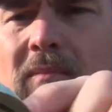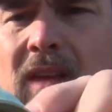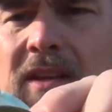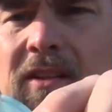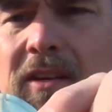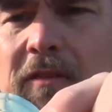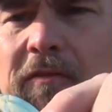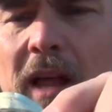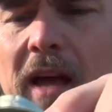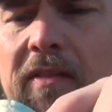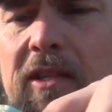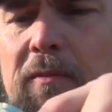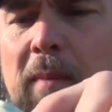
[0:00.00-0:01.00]
And then you
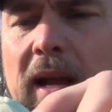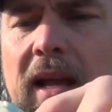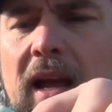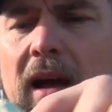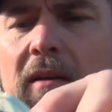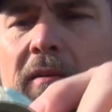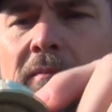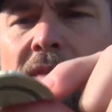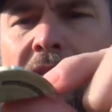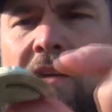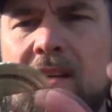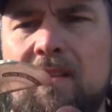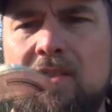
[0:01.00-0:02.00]
flatten this back out.
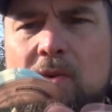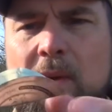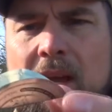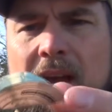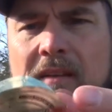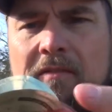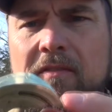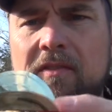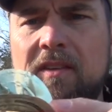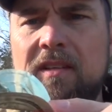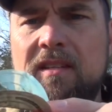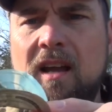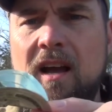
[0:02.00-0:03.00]
And so we have
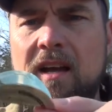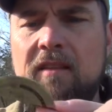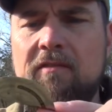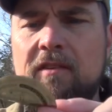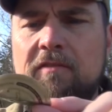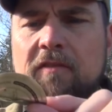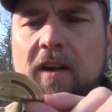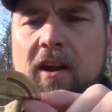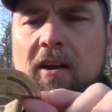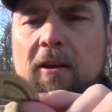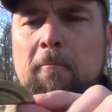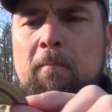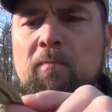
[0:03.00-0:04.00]
this kind of an
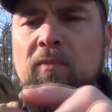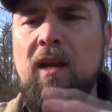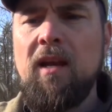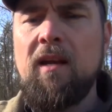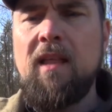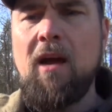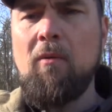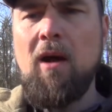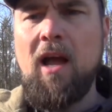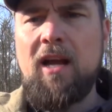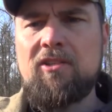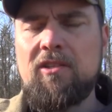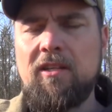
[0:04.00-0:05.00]
affair and that will
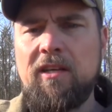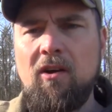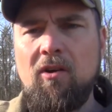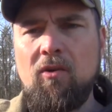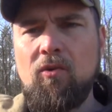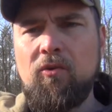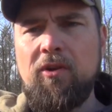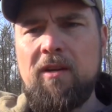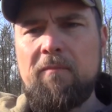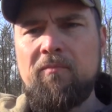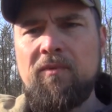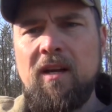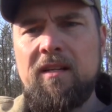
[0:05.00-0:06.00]
actually hold
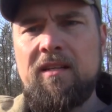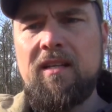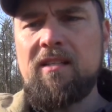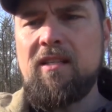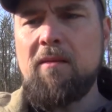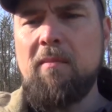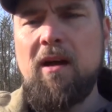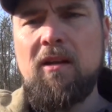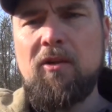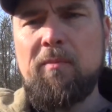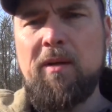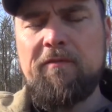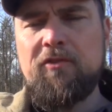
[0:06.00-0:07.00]
a decent amount, a
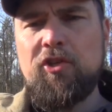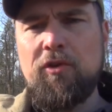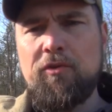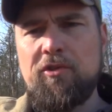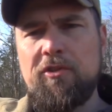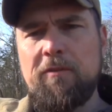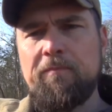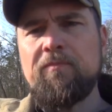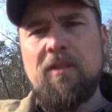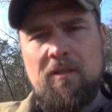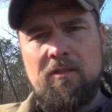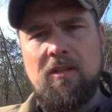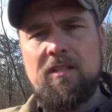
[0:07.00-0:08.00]
little bit of juice.
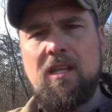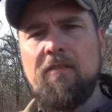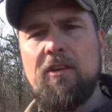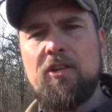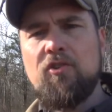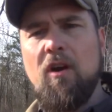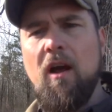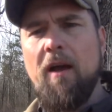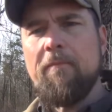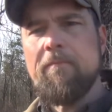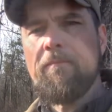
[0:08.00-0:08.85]
So let's give it a try.